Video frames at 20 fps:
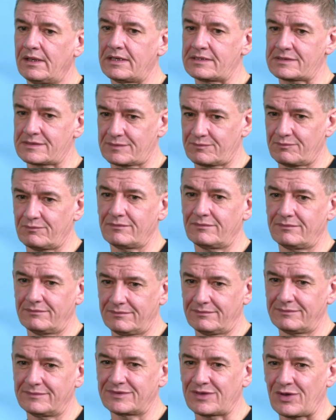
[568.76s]
as
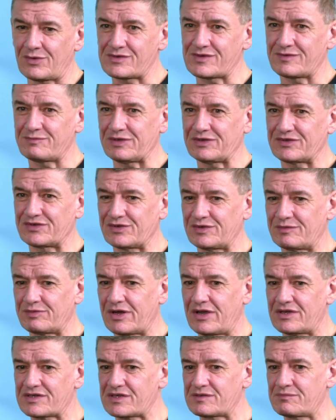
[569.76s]
those who've been through the
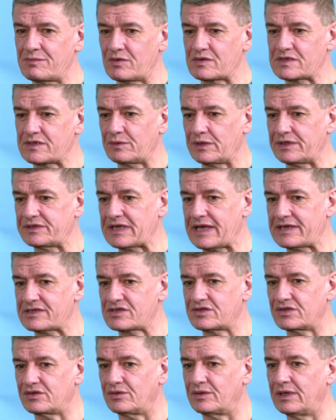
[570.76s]
process mostly will
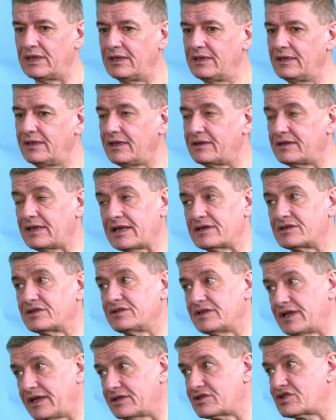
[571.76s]
attest to, at the end
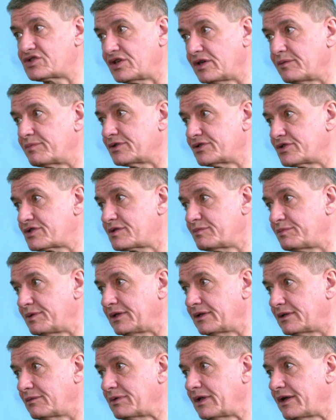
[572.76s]
of the day, it's cheaper just to
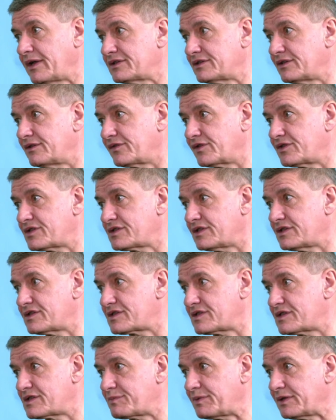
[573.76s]
be compliant in the first
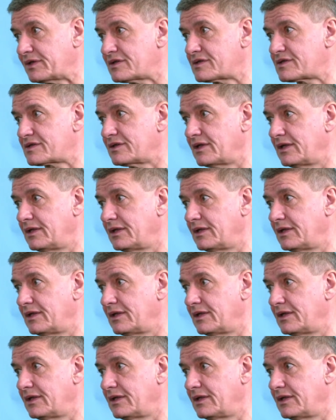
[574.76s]
instance, because